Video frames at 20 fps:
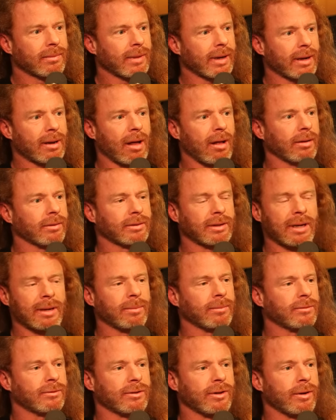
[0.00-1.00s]
Like all
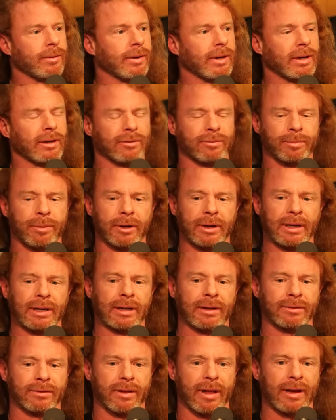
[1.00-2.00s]
Tim's doing is
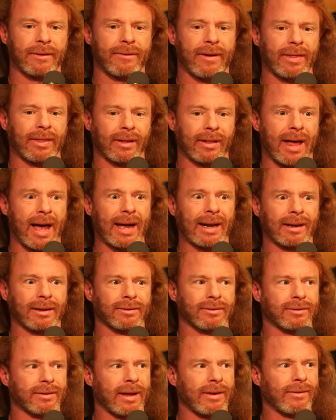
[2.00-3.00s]
putting his life on the line
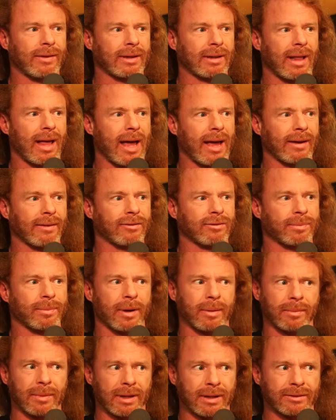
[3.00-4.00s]
and saving lives.
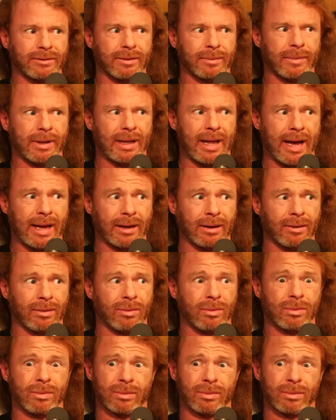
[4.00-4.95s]
But yeah. Melissa Milano.